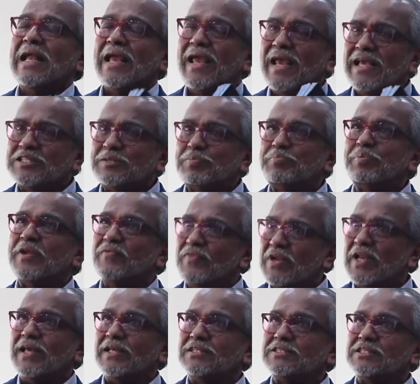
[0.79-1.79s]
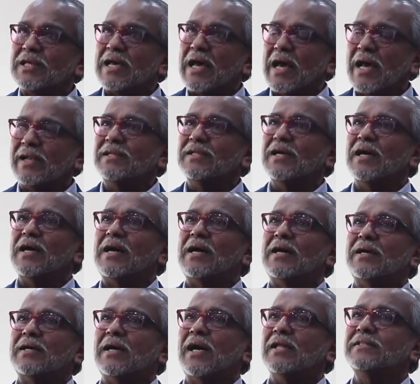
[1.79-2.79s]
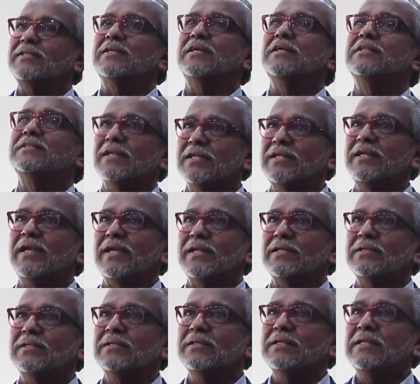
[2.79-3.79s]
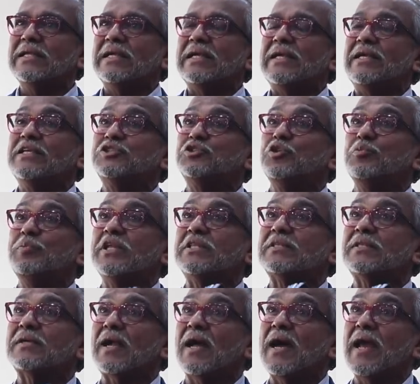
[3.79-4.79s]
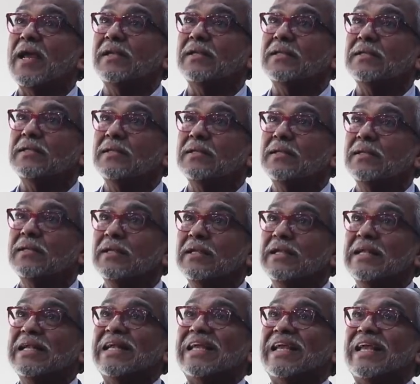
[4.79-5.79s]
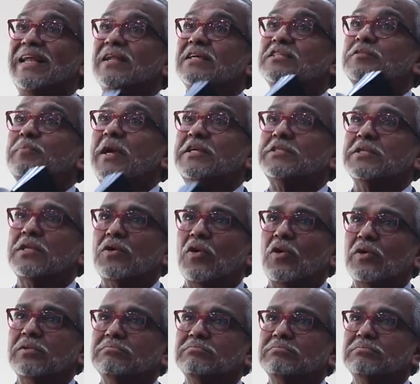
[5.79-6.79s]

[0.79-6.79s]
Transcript: His privilege under Article 38 is to be tried in the special court.